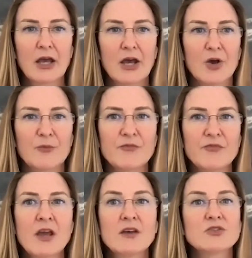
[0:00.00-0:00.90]

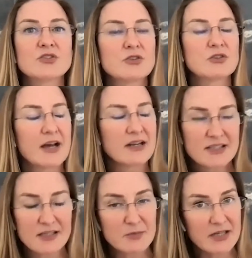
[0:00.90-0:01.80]
there's still a lot
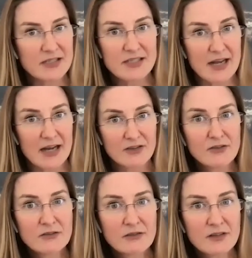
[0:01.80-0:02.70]
of stigma and
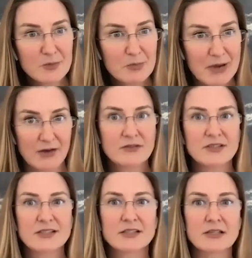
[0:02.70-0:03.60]
denial about
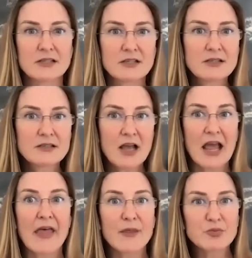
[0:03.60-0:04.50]
its existence
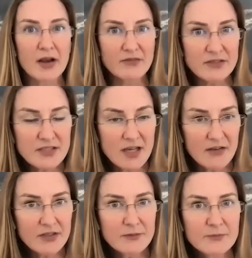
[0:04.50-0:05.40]
and the prevalence
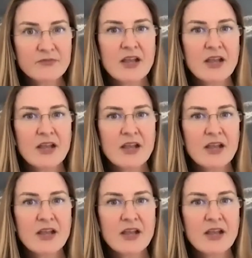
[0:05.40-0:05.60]
of it.